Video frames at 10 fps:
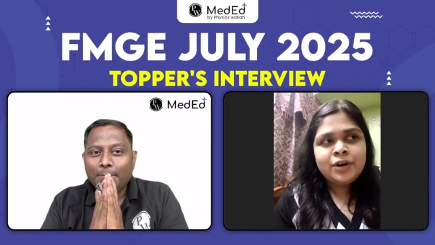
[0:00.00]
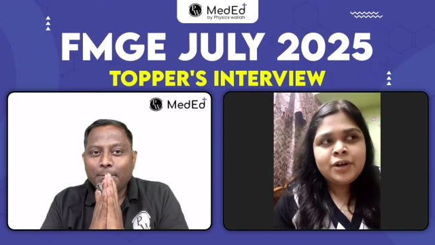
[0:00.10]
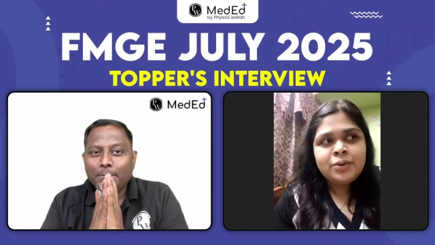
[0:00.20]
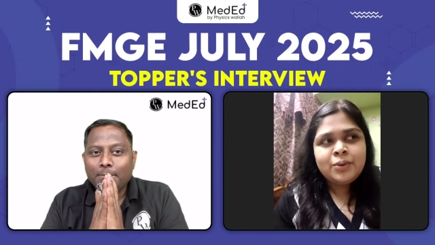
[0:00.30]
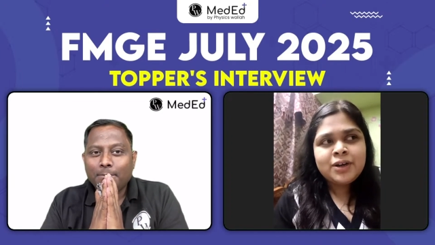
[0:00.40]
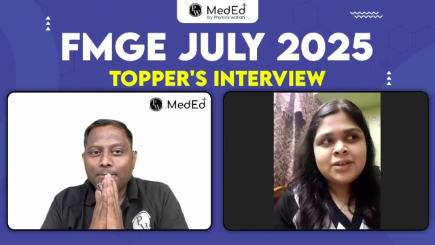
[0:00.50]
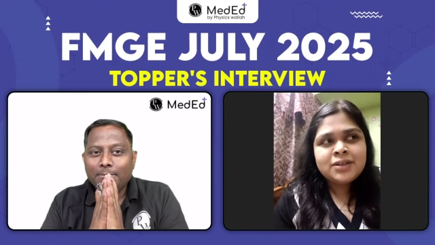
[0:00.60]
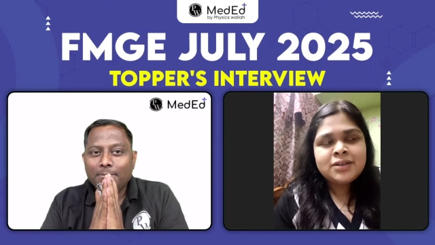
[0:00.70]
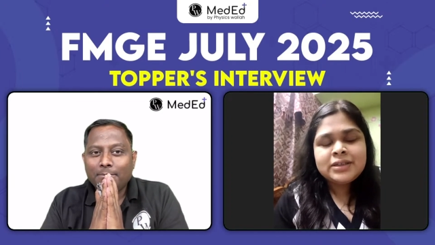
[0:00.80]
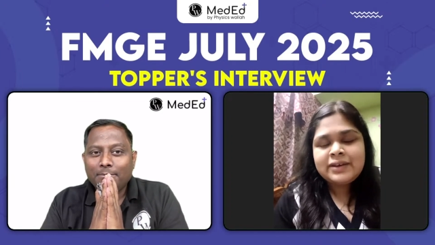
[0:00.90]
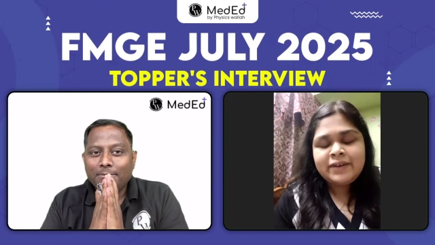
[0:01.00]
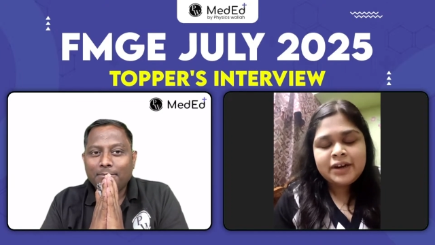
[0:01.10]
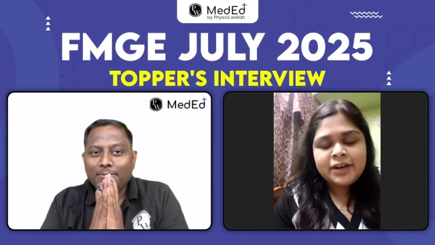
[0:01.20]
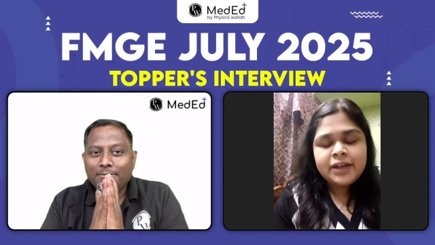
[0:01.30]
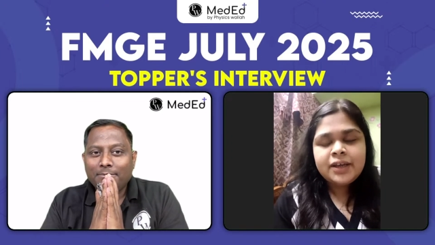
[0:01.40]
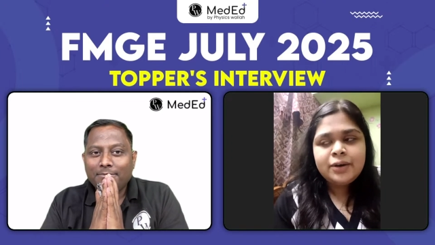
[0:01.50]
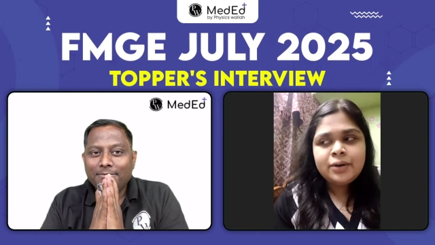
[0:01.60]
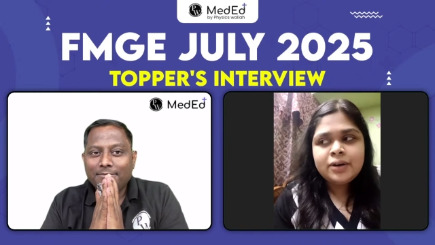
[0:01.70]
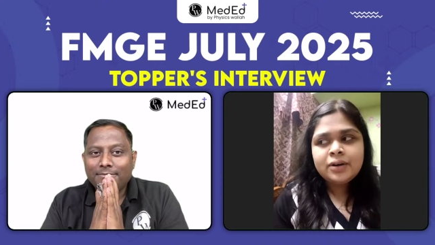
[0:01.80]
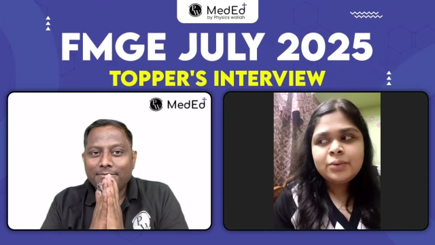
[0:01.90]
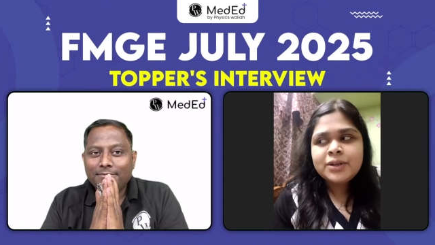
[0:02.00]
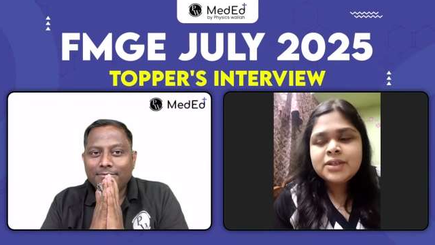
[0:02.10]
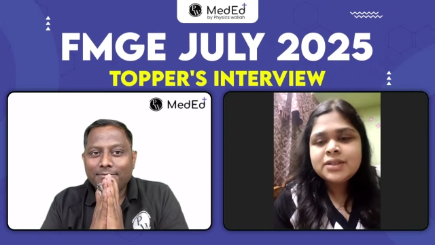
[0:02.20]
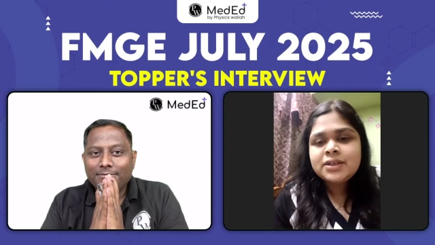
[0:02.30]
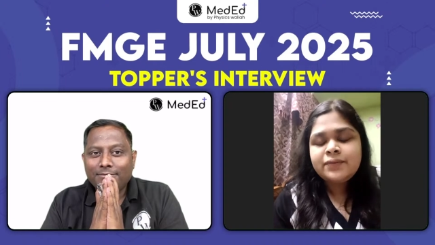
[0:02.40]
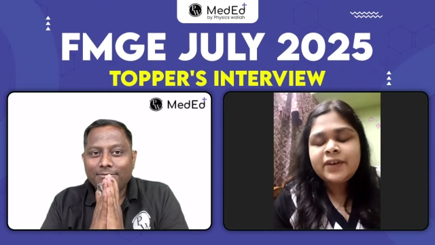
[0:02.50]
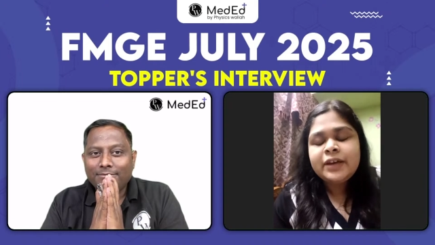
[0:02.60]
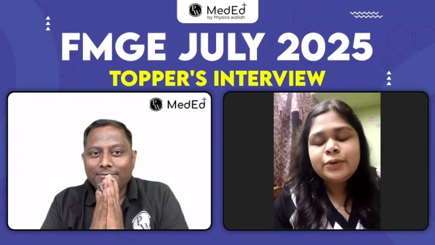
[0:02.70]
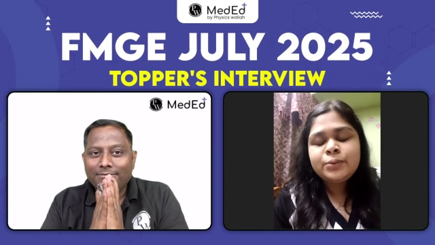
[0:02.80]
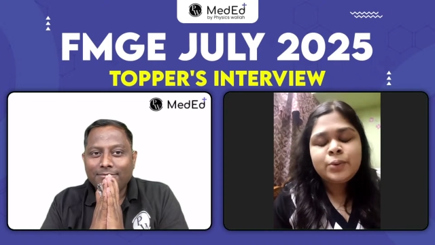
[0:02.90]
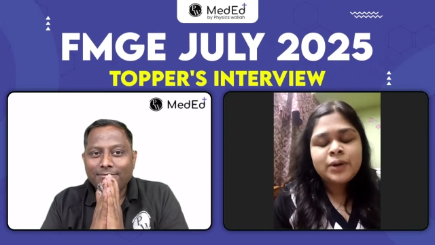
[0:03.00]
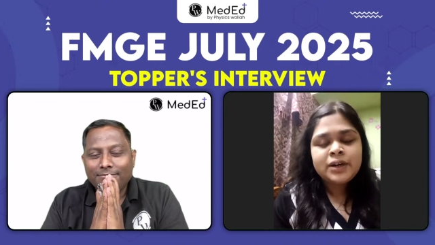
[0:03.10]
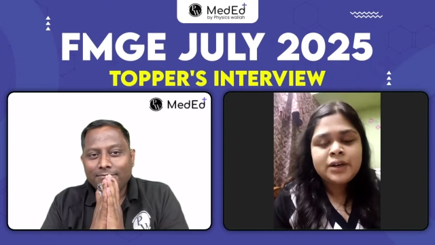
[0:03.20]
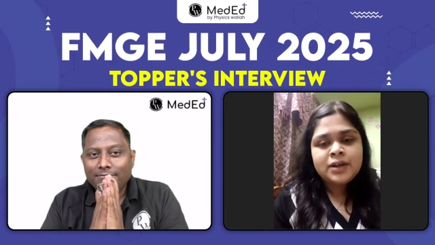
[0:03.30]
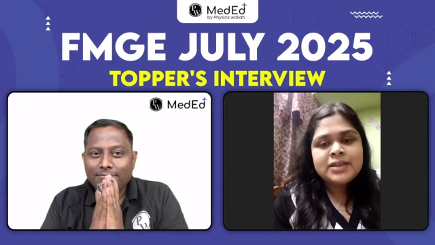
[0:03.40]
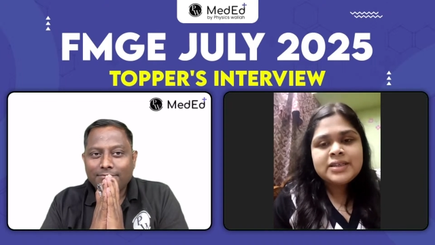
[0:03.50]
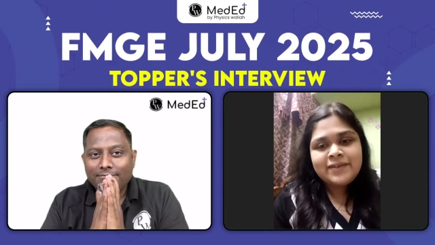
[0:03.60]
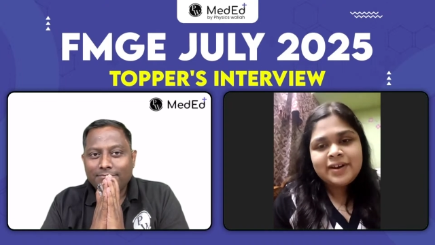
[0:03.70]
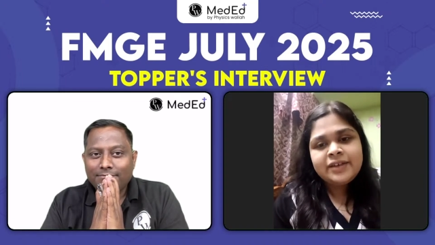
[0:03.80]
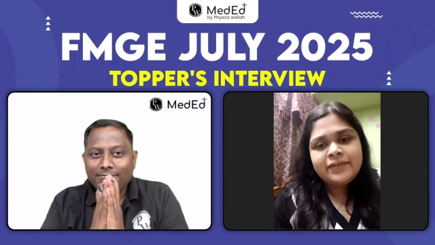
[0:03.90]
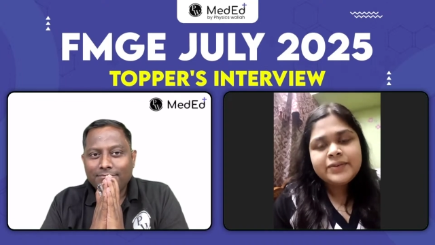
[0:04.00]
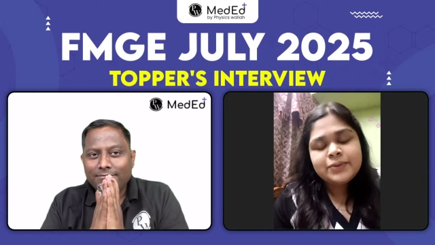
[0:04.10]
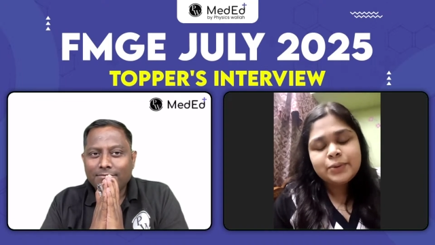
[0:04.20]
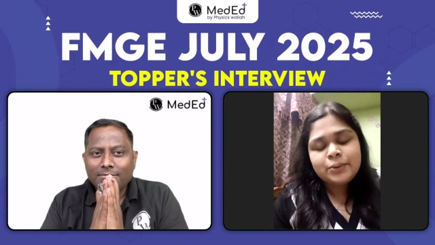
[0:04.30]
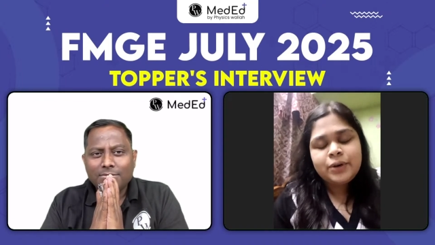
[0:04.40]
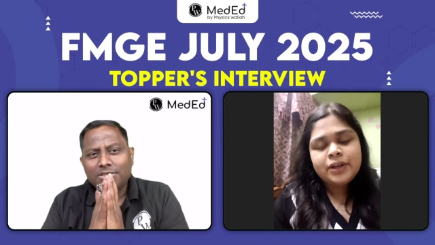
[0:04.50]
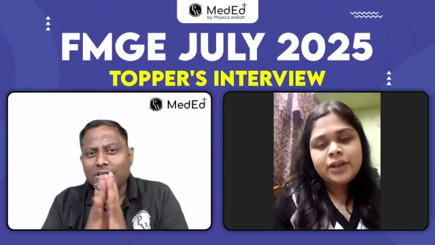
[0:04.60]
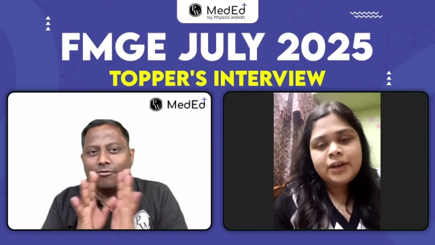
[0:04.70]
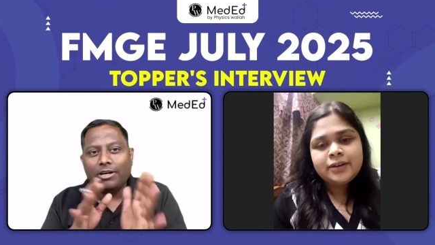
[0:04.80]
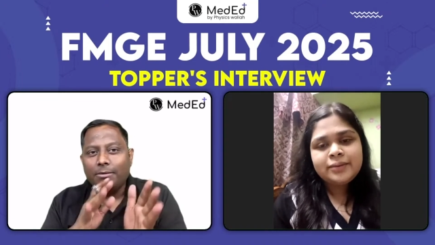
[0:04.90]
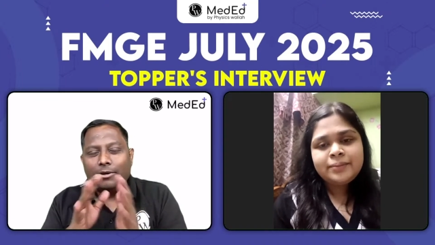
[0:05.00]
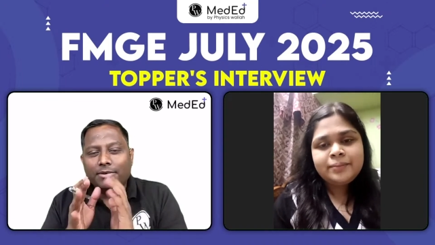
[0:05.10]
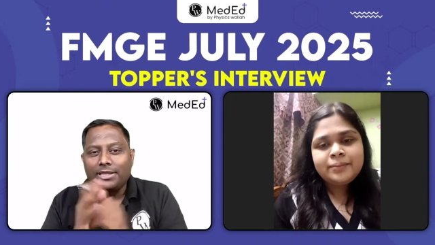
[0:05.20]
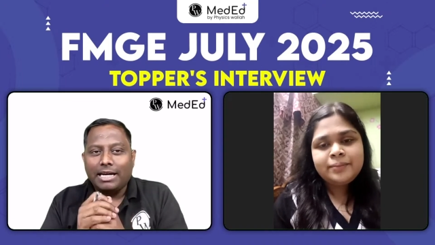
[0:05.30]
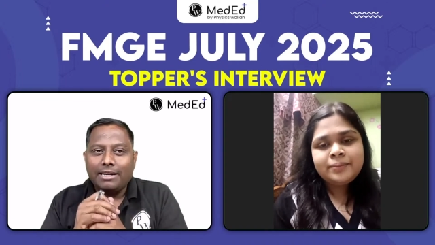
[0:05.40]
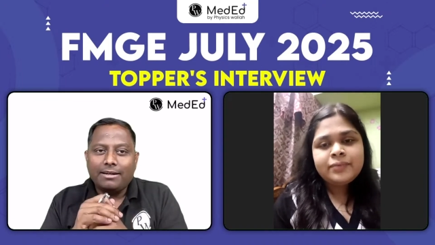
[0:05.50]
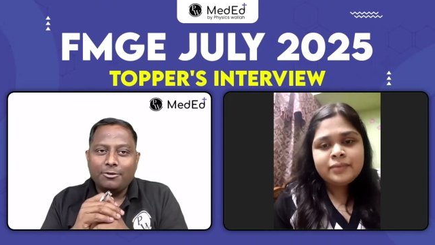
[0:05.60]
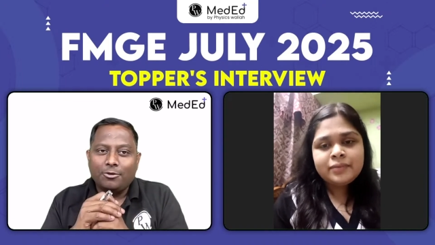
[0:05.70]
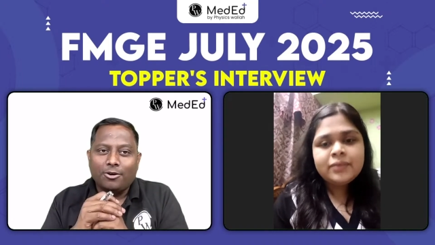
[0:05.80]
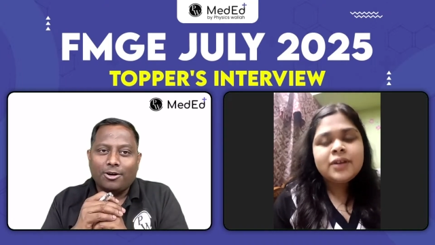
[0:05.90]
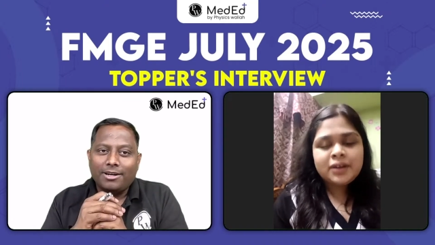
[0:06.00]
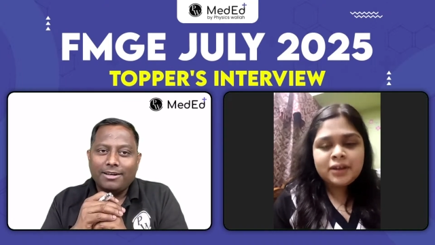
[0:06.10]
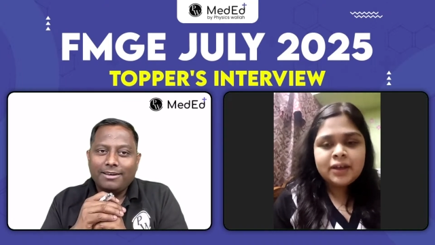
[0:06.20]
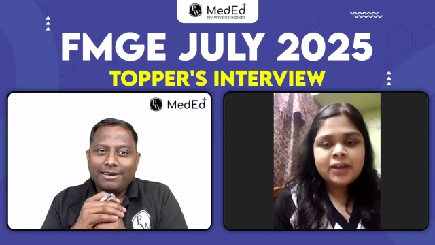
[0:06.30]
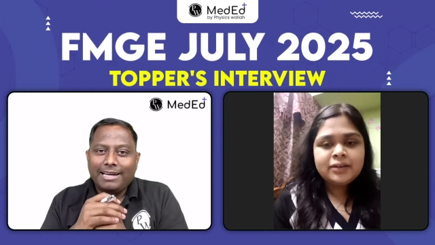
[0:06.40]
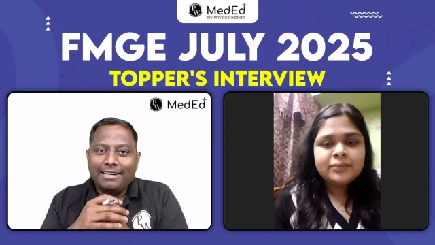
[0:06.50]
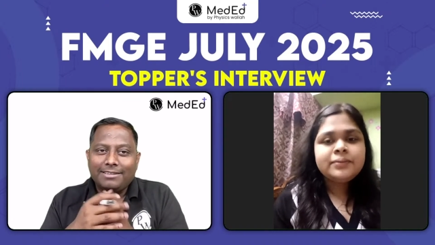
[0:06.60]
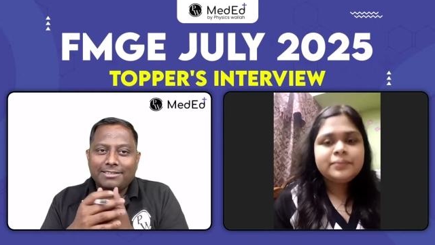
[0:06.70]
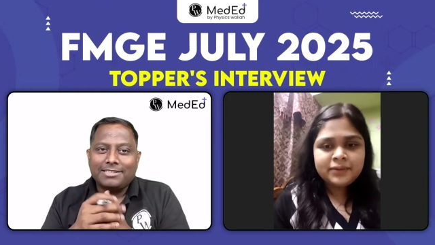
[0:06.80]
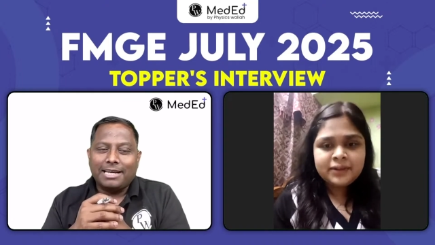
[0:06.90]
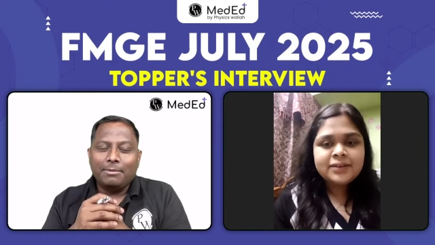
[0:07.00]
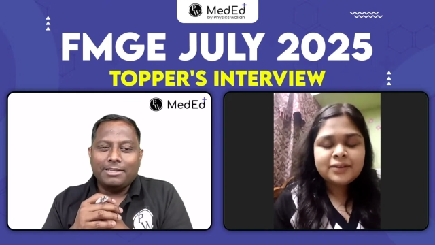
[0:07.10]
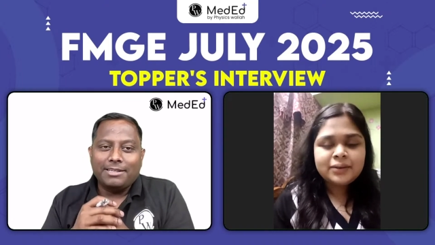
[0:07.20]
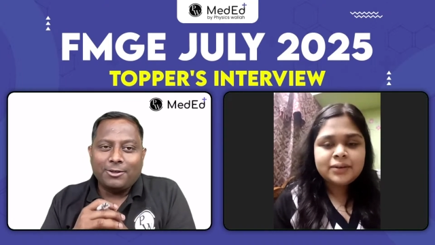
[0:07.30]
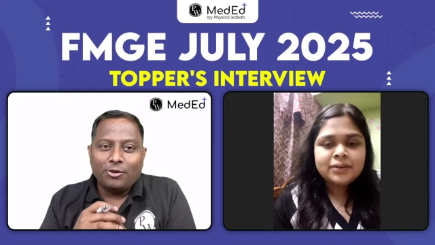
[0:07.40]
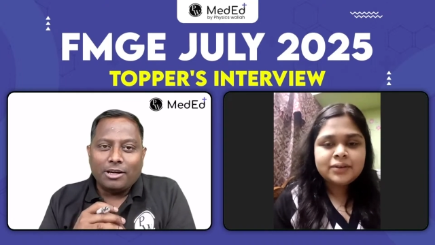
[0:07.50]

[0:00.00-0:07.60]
Speaker 1: uh, 170 or uh, 165 to 175 score in that.
Speaker 2: Somewhere between that you got. Yeah. This time yes. I think you